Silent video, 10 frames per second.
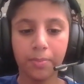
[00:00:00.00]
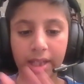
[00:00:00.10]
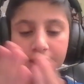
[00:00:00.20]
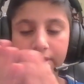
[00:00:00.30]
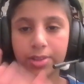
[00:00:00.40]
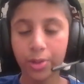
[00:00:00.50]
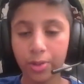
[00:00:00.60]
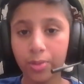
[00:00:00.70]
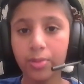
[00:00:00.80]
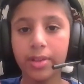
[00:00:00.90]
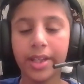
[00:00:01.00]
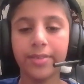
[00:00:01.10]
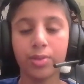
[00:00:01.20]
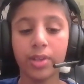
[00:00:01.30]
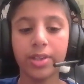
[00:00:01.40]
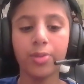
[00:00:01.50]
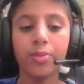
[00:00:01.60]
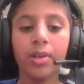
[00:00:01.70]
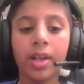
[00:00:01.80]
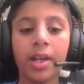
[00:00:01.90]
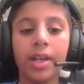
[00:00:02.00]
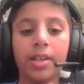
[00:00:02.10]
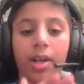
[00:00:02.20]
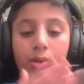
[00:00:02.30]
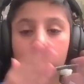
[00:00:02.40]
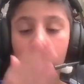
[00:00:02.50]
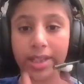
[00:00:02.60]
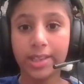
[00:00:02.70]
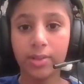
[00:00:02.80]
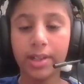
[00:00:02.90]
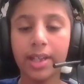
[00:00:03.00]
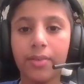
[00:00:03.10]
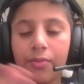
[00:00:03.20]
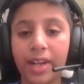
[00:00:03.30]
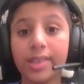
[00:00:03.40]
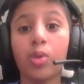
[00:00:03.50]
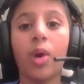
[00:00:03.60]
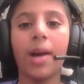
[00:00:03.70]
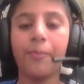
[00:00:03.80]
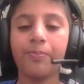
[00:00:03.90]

plus 2 gives 22. Now 23, 23.